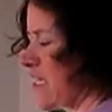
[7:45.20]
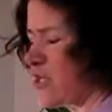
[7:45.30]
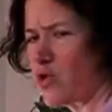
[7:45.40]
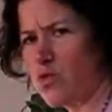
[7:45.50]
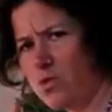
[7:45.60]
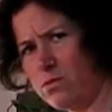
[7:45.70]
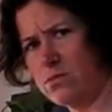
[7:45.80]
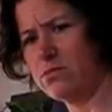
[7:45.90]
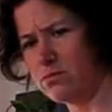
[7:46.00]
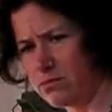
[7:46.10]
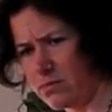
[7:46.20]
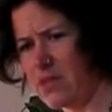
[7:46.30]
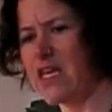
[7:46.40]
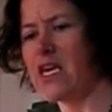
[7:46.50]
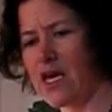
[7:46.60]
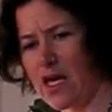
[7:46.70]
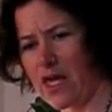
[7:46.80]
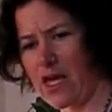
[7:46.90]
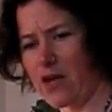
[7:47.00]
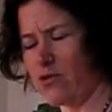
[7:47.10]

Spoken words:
get you thinking again,